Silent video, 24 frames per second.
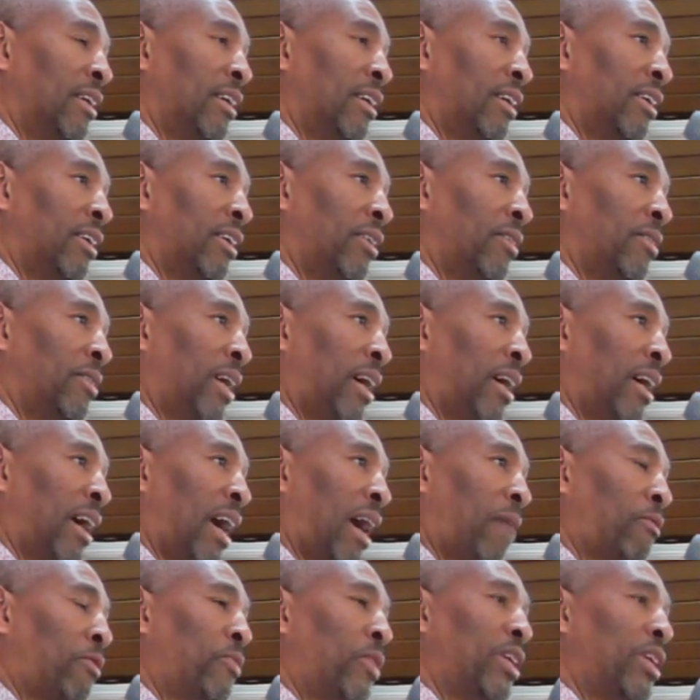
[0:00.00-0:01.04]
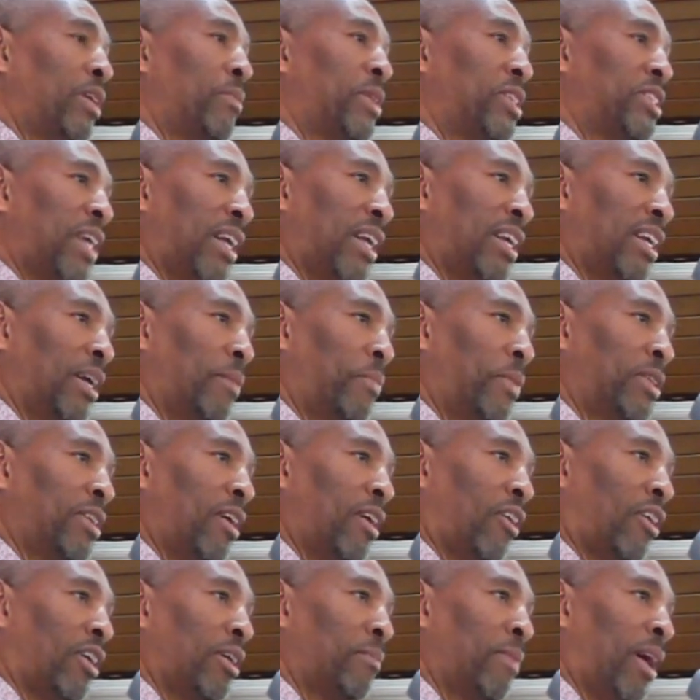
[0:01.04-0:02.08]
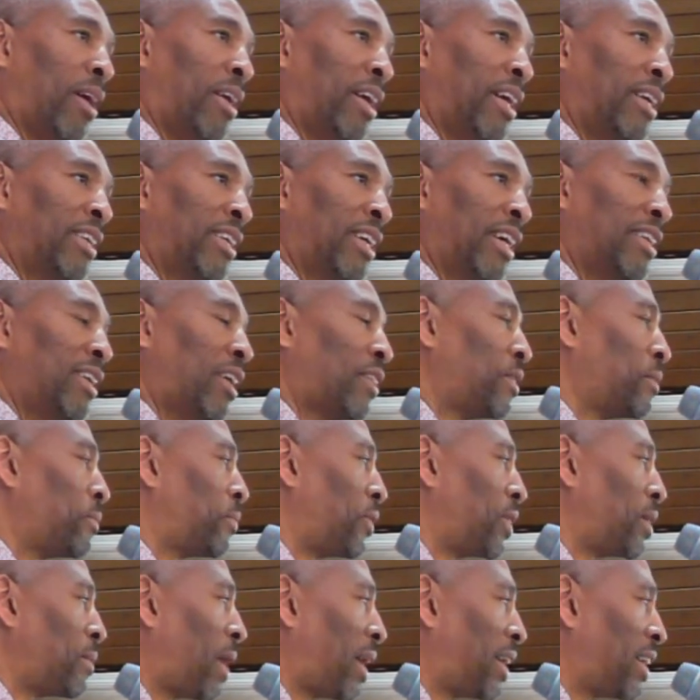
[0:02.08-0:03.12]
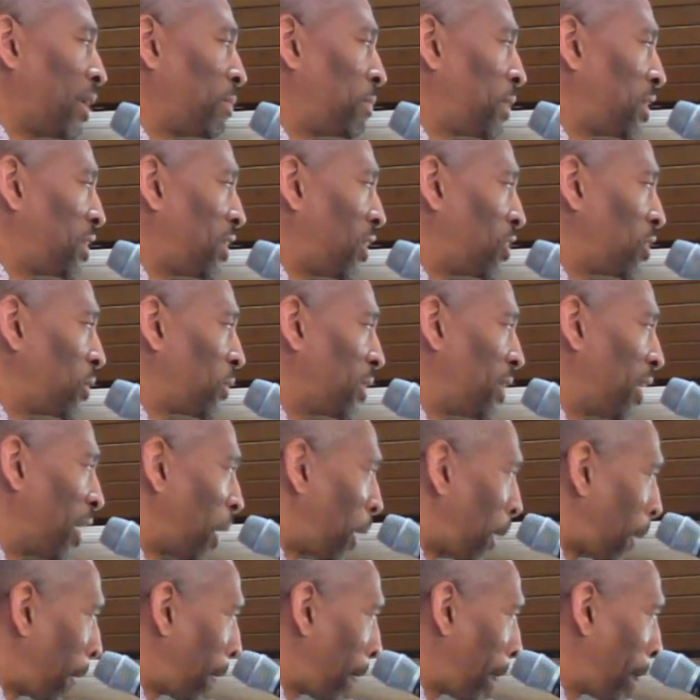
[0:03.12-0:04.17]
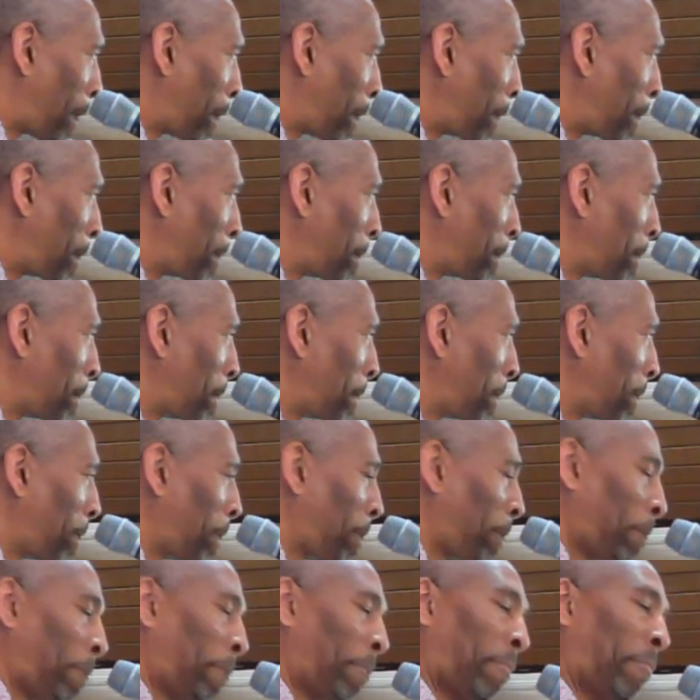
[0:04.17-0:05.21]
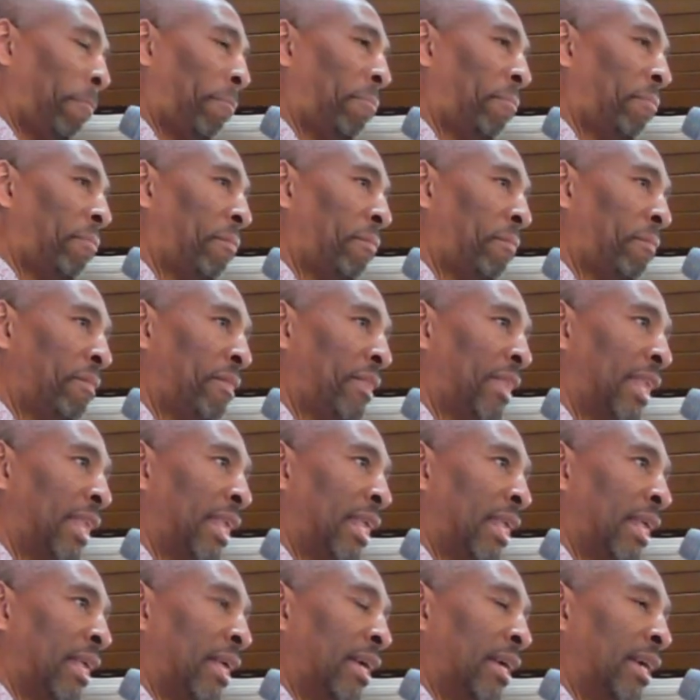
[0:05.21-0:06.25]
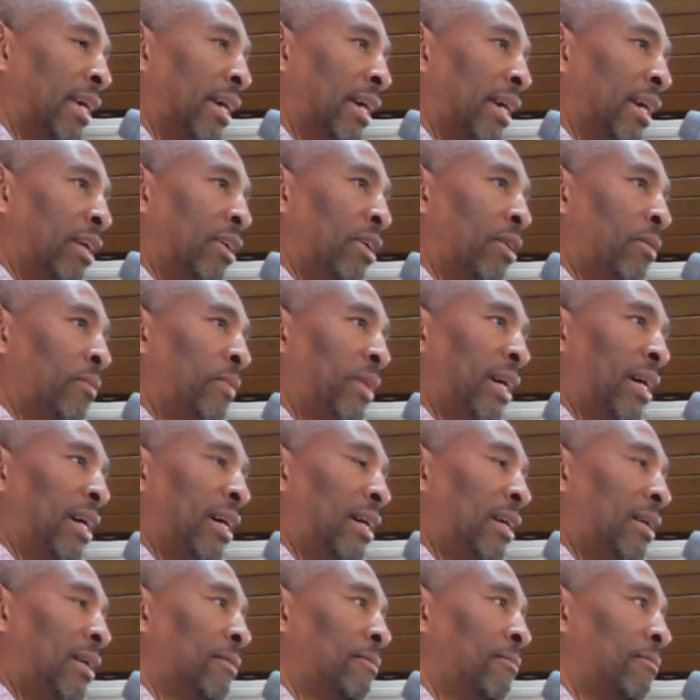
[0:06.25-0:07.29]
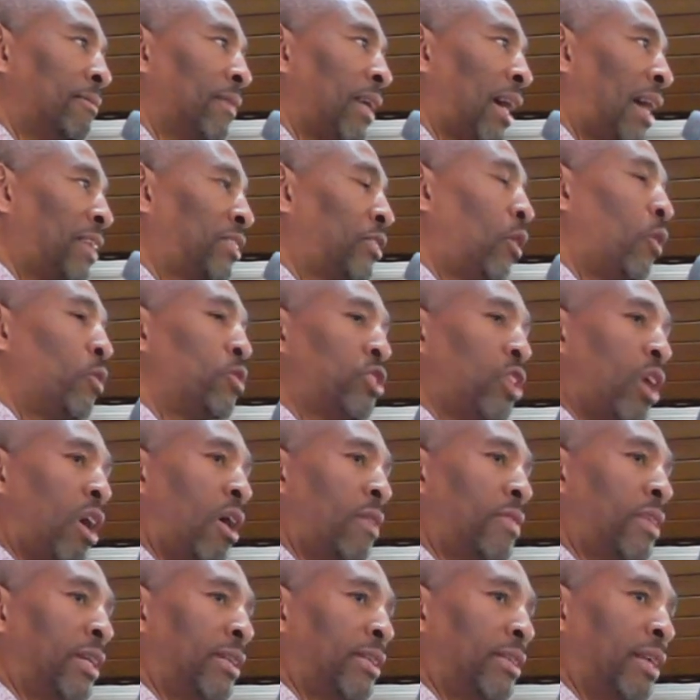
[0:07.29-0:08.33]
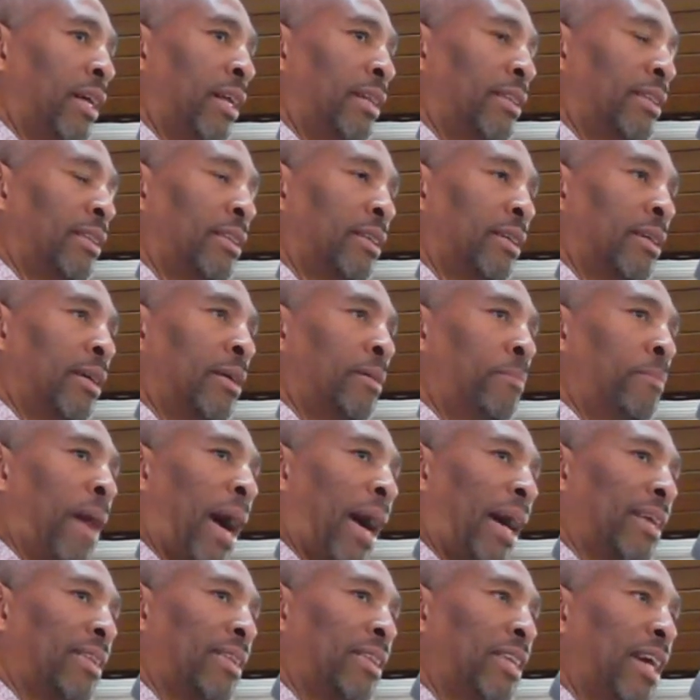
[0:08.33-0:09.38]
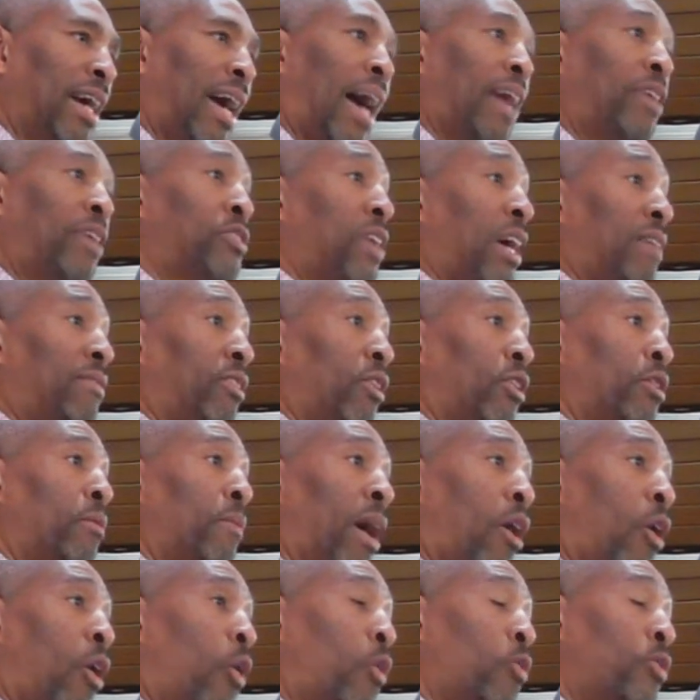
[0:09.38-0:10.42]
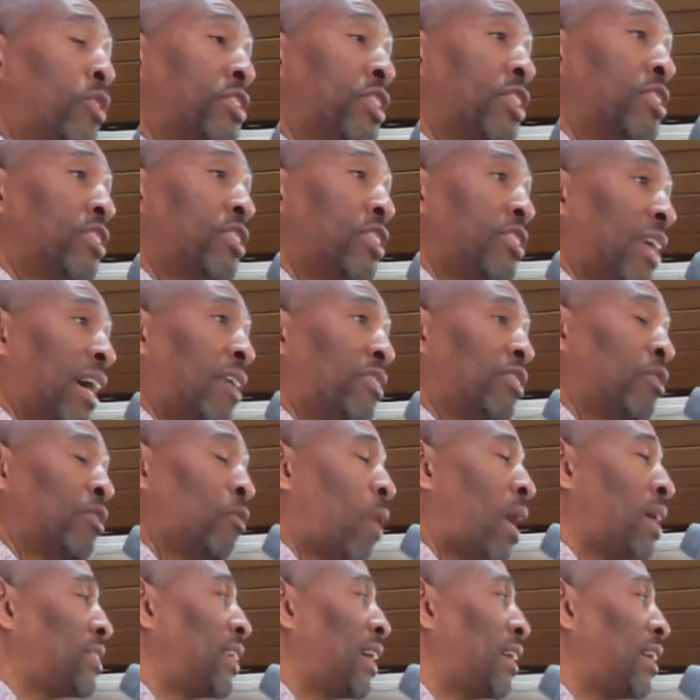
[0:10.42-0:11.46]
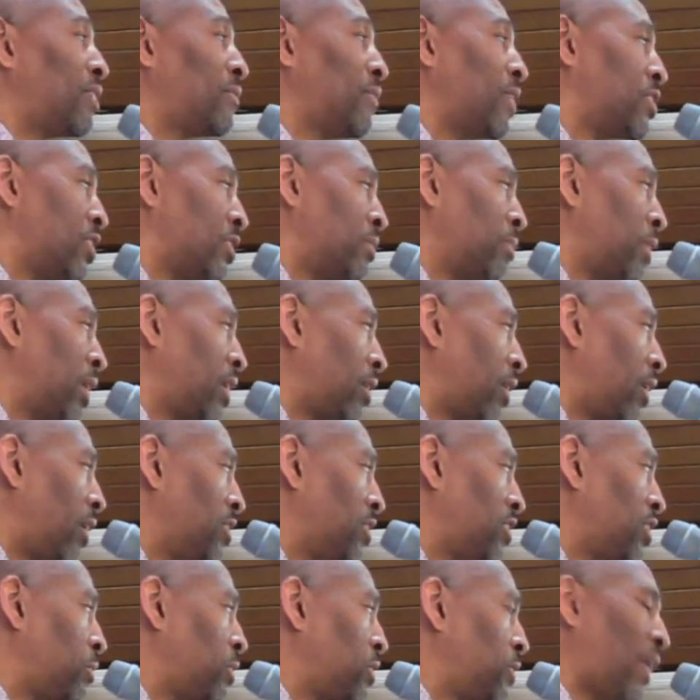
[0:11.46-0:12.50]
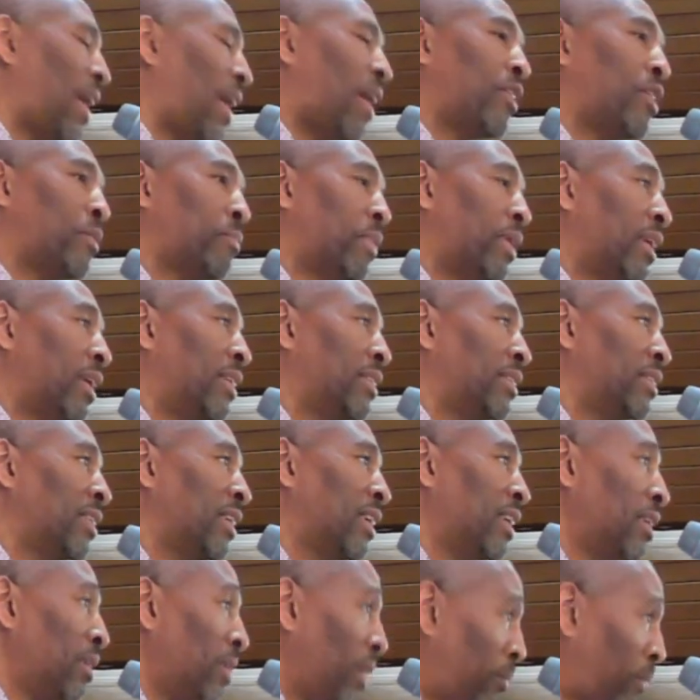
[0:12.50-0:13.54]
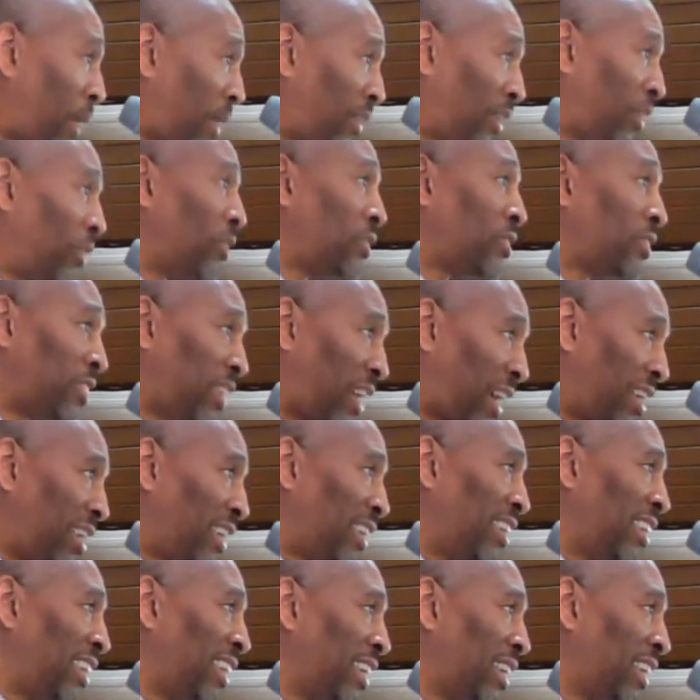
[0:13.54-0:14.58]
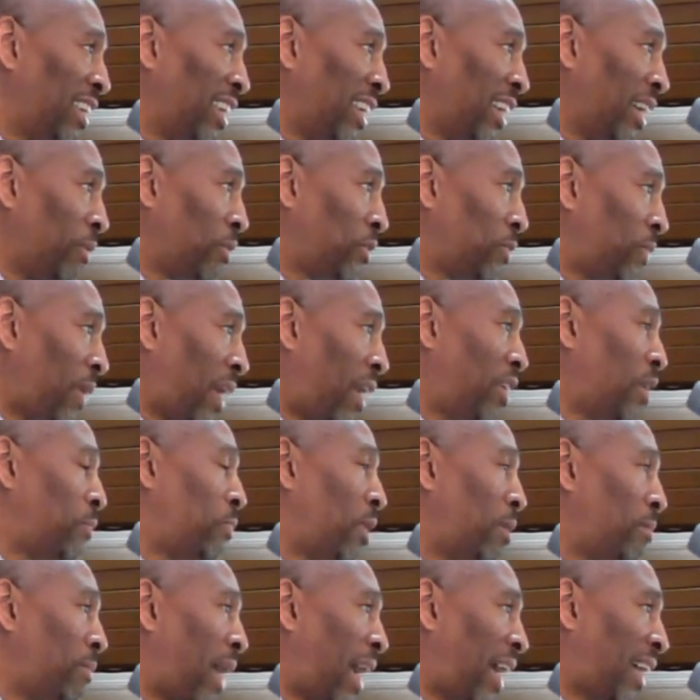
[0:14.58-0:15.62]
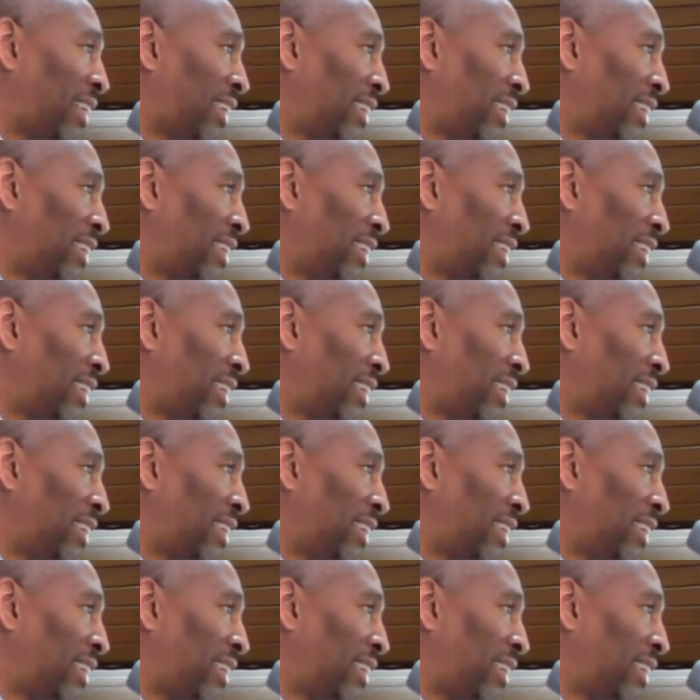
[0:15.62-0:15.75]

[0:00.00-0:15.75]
you know, uh, I would really be standing up here talking about ain't, ain't nothing pretty about an empty church, wouldn't I? You know, uh, I told y'all that, that uh, back in the day, I used to have to go to my older sister's house to watch television because it was frowned upon. And Brother Lewis will tell you, it was frowned upon back